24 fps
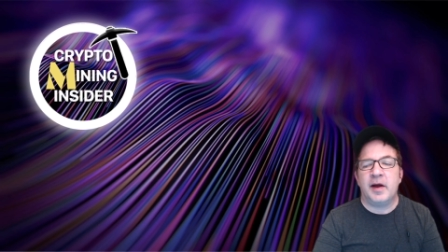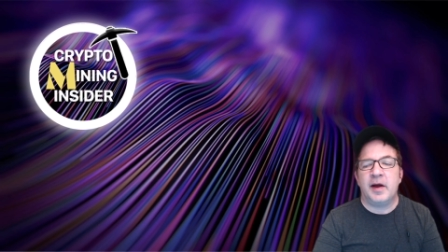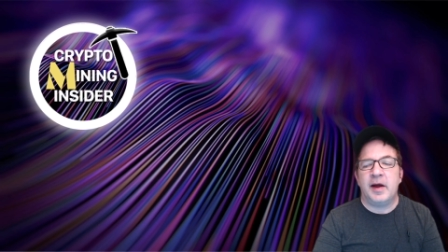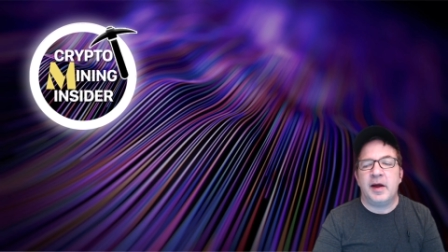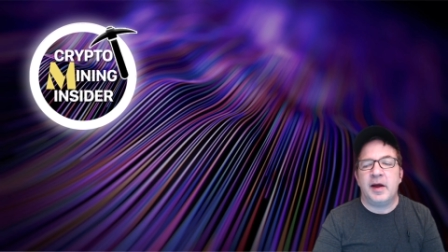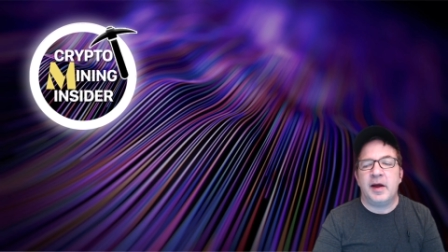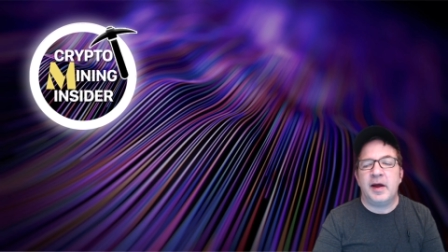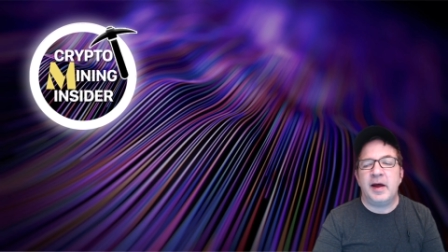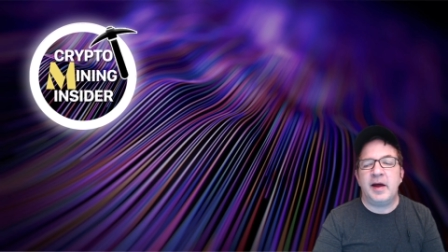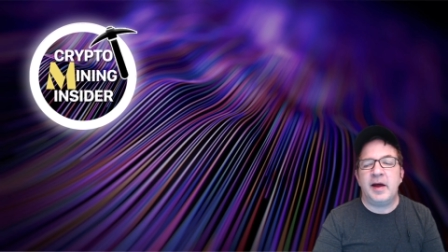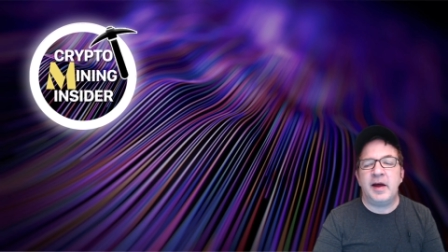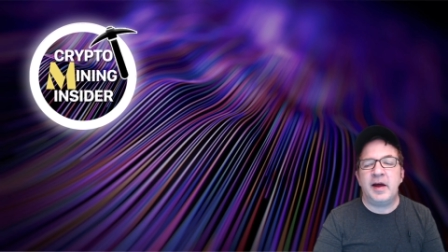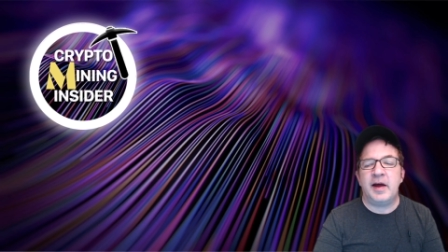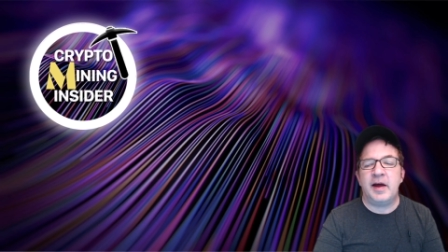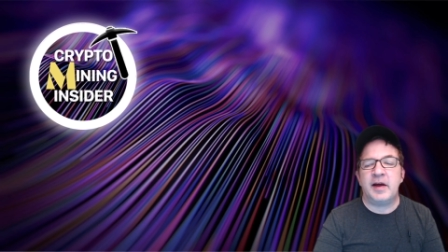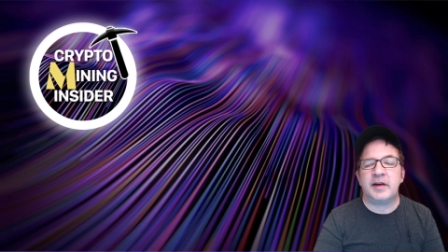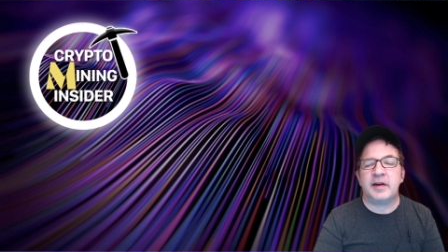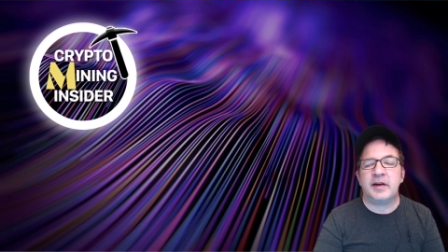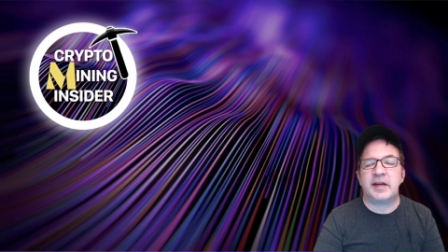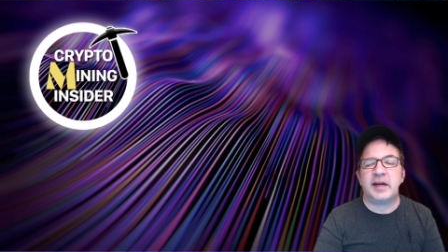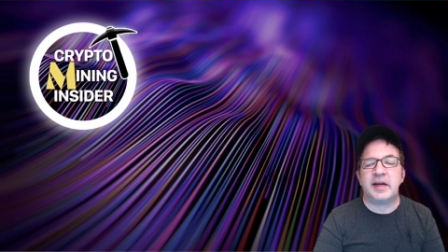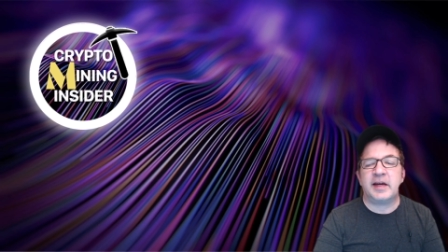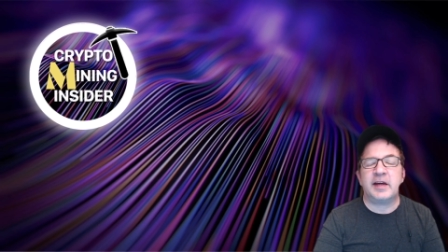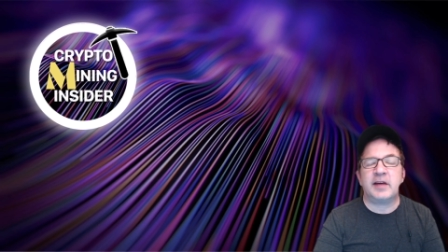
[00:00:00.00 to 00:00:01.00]
And
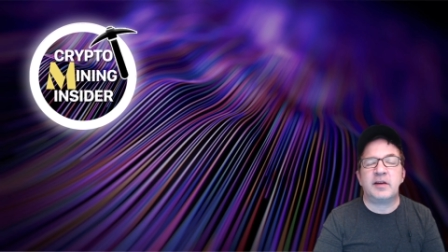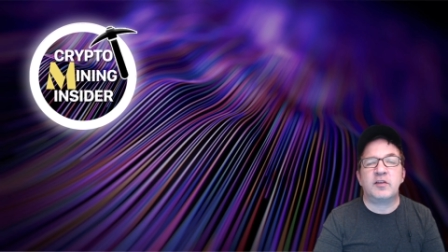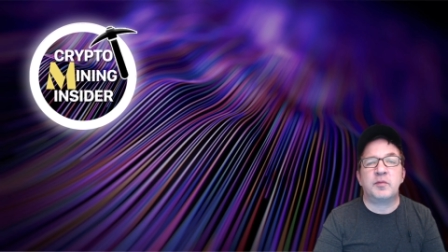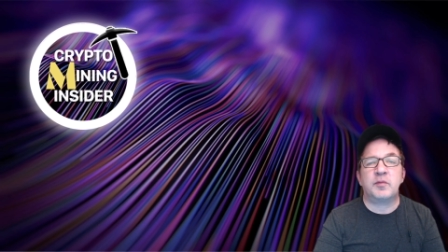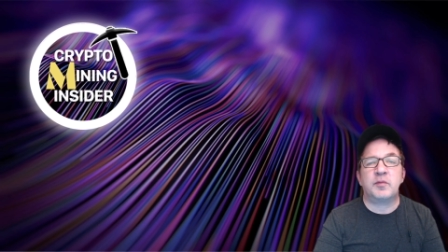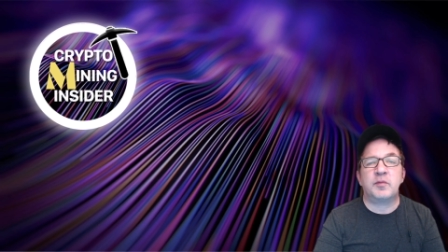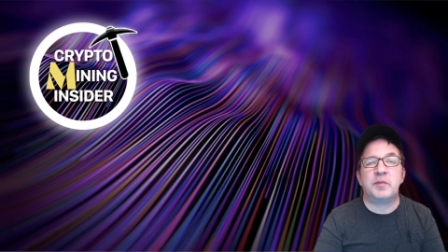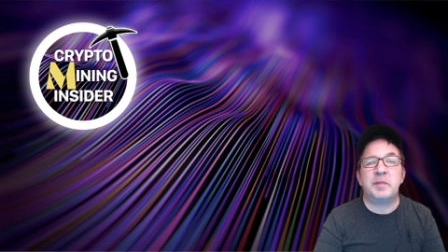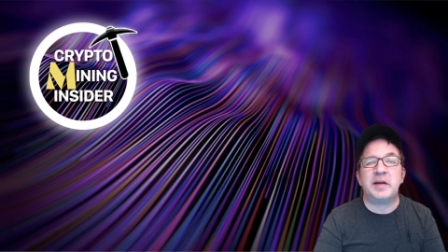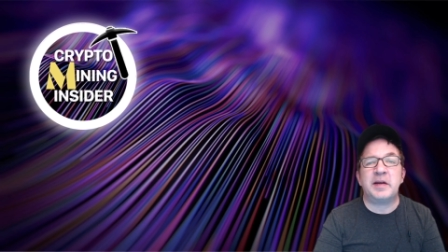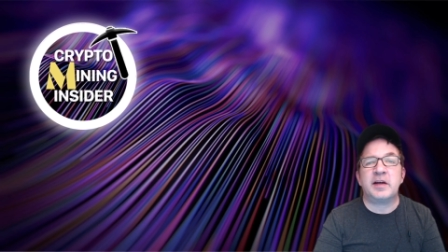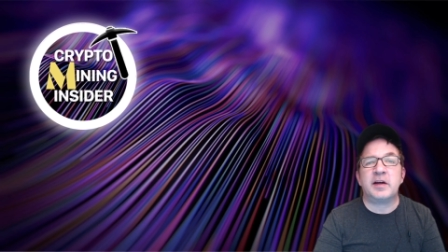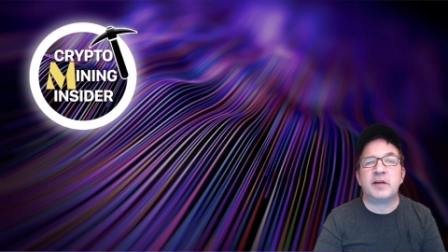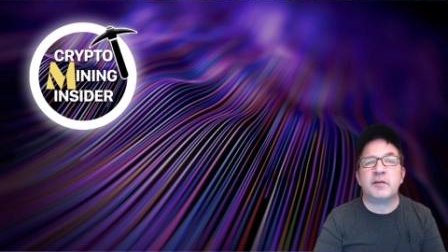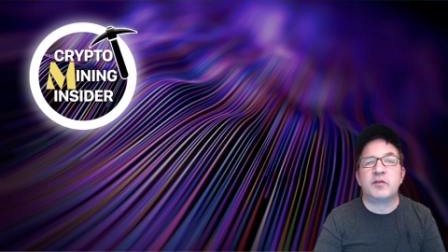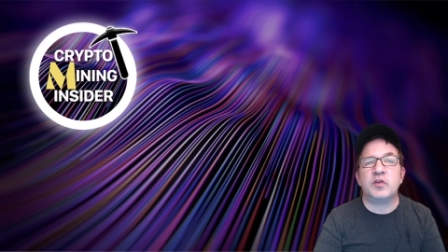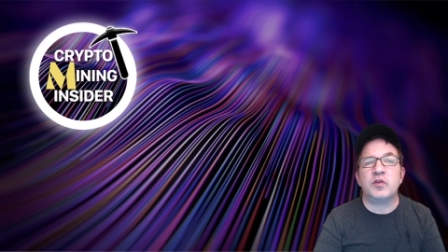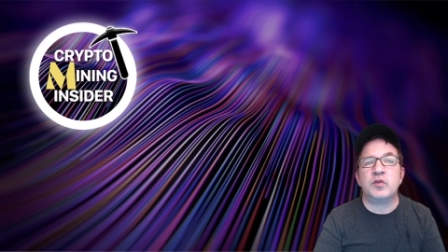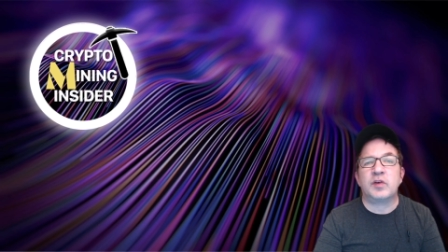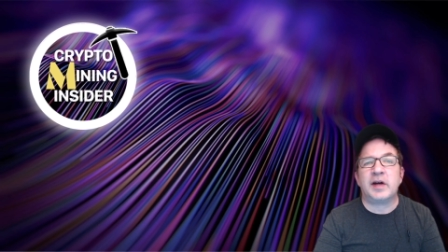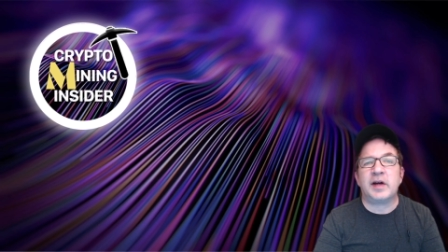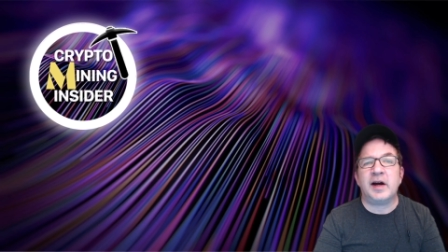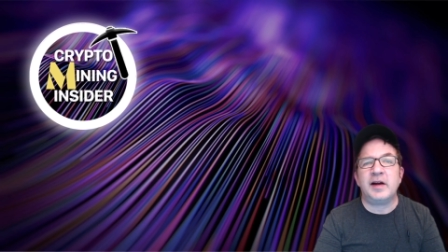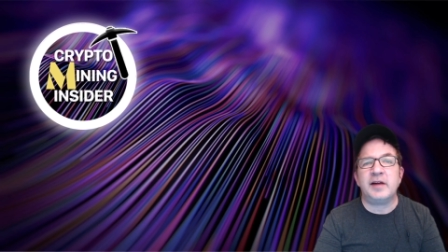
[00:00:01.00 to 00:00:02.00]
kicking, speaking of new
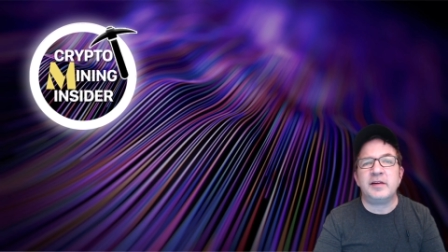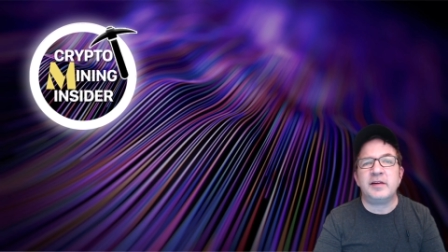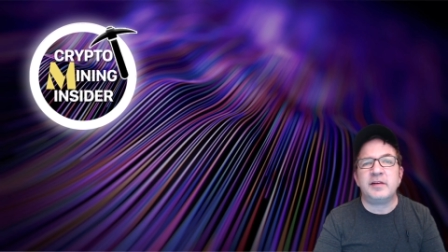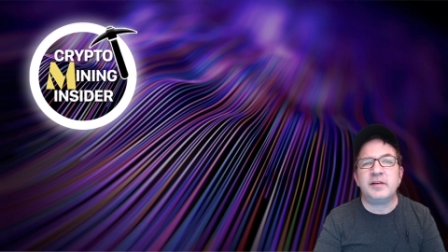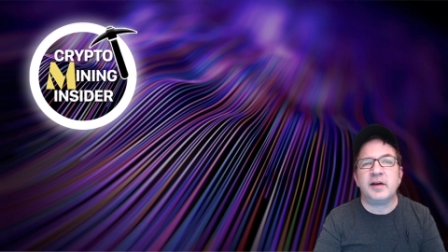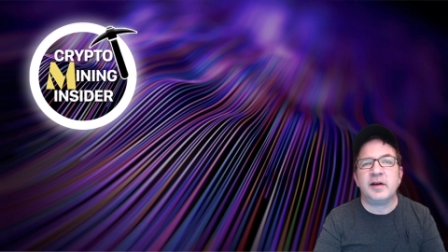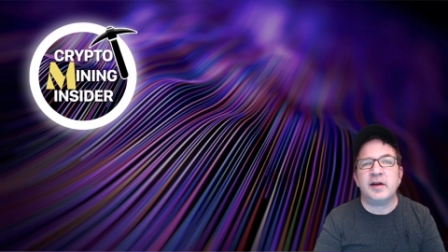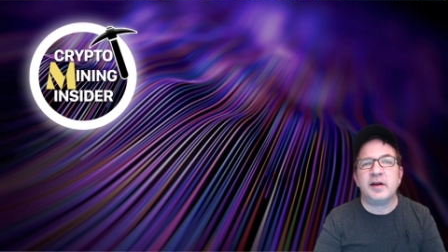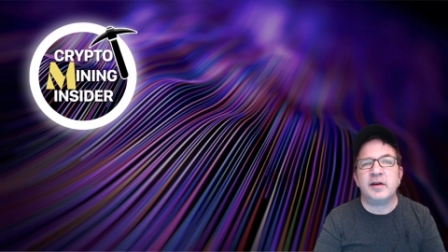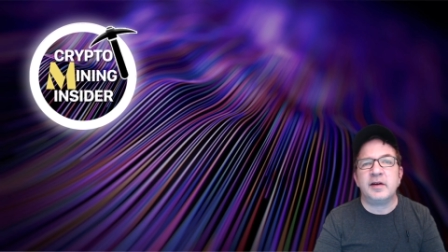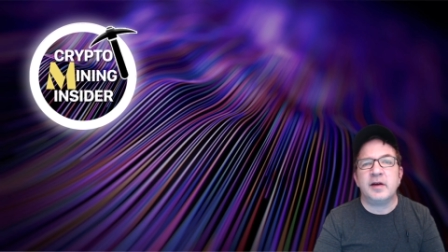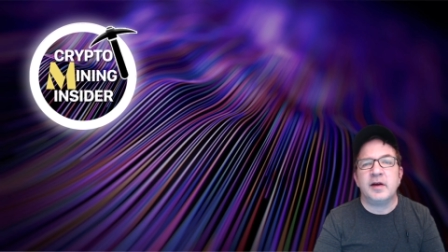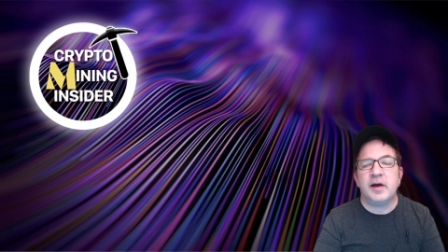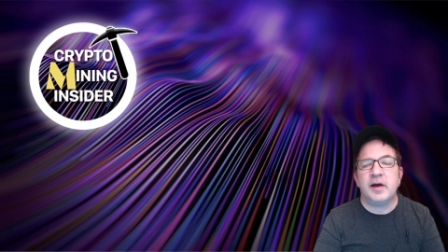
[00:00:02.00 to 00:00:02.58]
content,